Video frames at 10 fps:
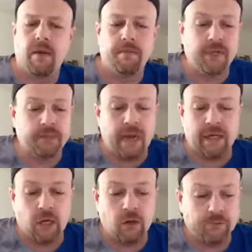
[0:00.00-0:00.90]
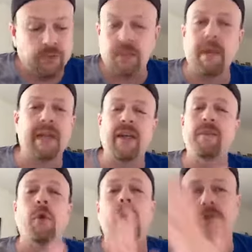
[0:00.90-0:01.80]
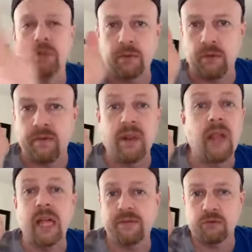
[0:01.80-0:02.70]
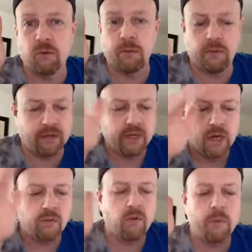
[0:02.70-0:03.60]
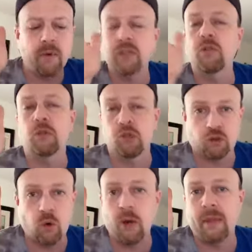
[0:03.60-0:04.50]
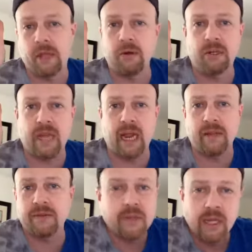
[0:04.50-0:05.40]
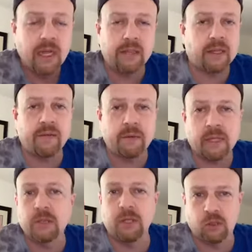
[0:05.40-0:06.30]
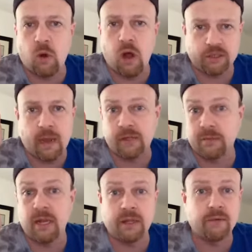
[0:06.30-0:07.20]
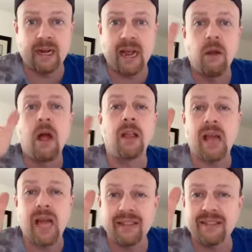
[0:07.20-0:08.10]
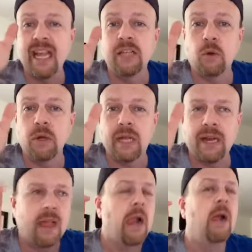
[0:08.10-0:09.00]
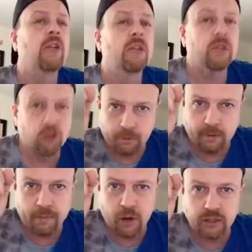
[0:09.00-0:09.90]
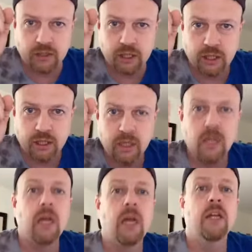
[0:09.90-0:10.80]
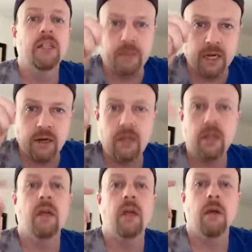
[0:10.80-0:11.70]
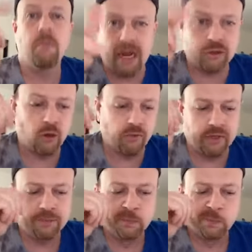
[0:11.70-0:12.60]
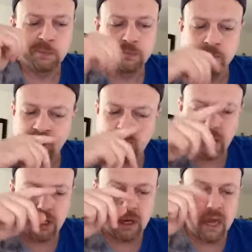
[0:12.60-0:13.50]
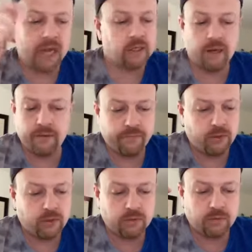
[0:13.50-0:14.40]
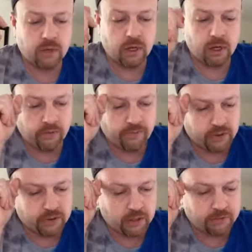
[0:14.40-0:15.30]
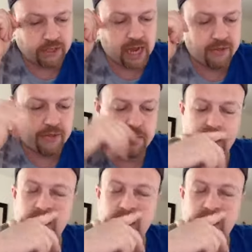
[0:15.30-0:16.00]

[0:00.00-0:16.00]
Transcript: this match I have no interest in whatsoever. Elias vs. Roman Reigns. Roman Reigns is going to destroy him in like 30 seconds. It's going to be a squash match. I'm telling you that right now. Elias is going to get Superman punched, speared, match over. AJ versus Seth.